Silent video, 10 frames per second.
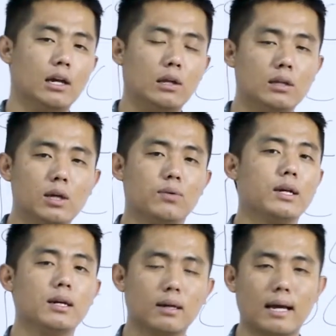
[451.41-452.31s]

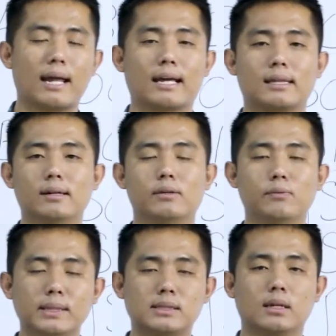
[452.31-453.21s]
Enduring character
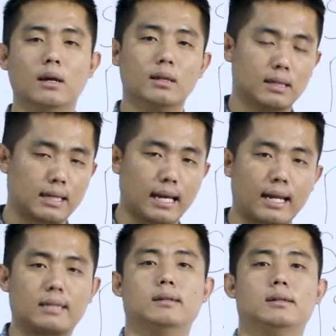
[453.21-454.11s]
means the
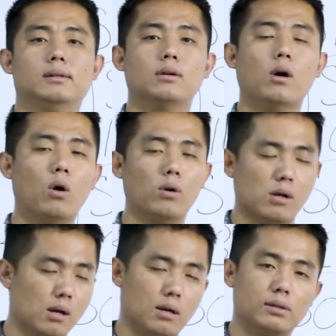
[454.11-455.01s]
character
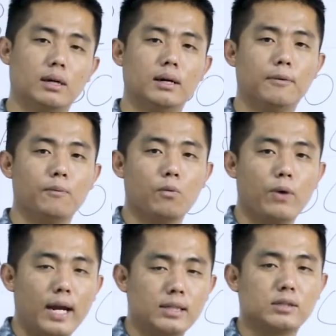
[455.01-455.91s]
or the
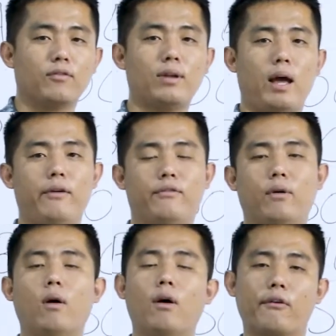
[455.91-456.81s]
ways of life
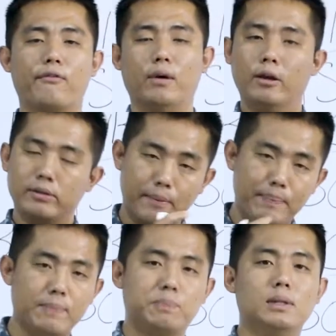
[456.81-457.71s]
of the
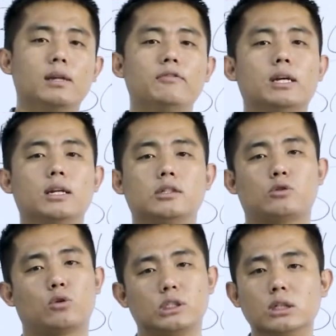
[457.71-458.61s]
people living in a
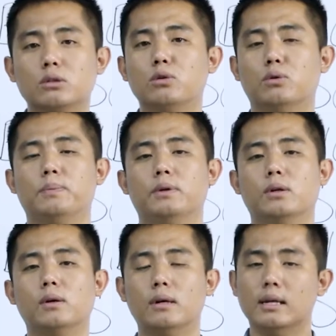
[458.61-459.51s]
social group,
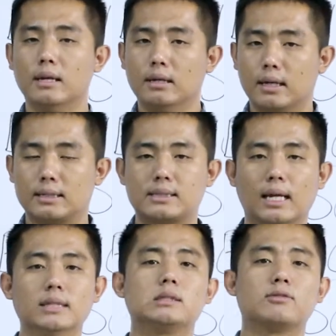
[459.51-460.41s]

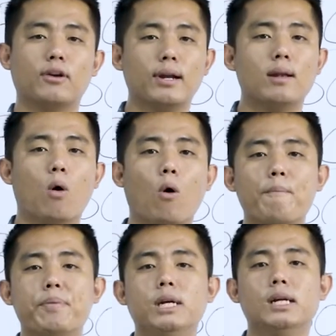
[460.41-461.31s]
extends for a long
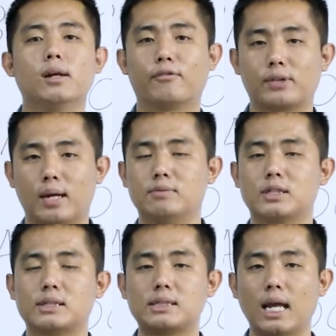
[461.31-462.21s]
period of time,
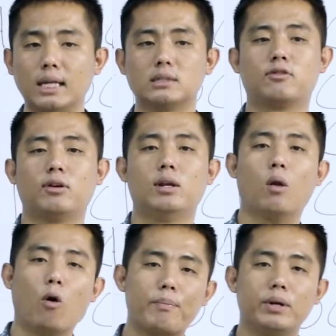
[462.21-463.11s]
sustains for a
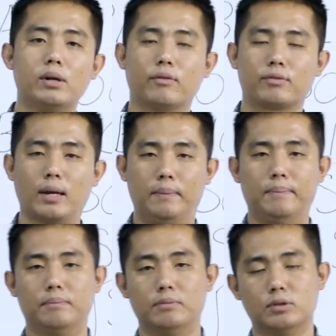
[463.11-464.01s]
long period of time,